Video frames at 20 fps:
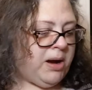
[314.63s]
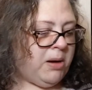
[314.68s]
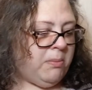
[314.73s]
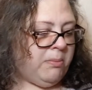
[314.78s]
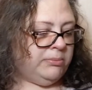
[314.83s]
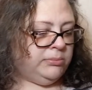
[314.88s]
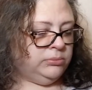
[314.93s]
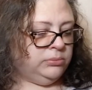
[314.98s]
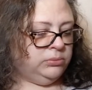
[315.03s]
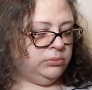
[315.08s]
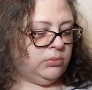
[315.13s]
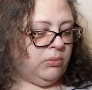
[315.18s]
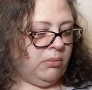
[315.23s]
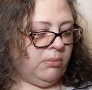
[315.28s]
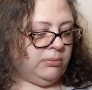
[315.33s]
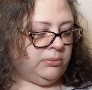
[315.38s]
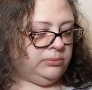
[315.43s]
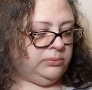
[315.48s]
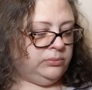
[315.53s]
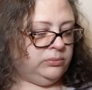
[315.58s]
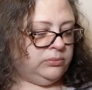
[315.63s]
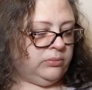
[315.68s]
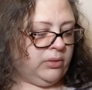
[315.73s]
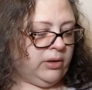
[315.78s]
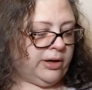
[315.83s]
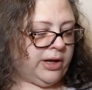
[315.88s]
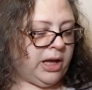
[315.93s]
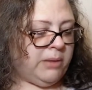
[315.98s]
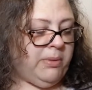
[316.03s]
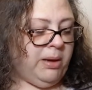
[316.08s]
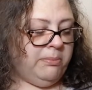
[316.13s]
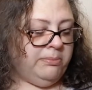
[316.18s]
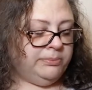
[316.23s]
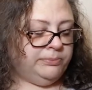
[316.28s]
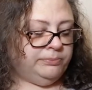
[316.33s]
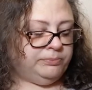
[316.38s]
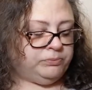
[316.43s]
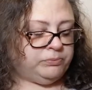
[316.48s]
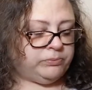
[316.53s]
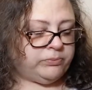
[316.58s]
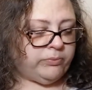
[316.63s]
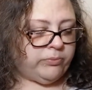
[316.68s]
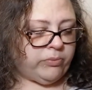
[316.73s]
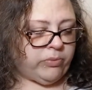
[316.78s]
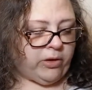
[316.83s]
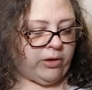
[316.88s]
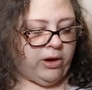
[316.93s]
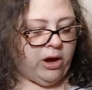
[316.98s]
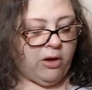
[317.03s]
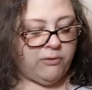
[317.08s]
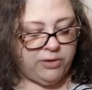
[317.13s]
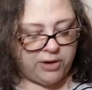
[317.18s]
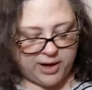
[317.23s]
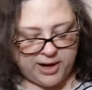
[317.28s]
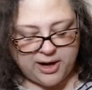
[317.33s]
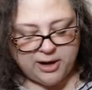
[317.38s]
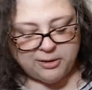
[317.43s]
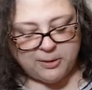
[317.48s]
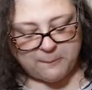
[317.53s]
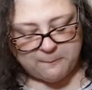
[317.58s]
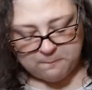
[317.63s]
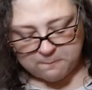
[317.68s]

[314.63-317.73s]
here. Come on. Over here.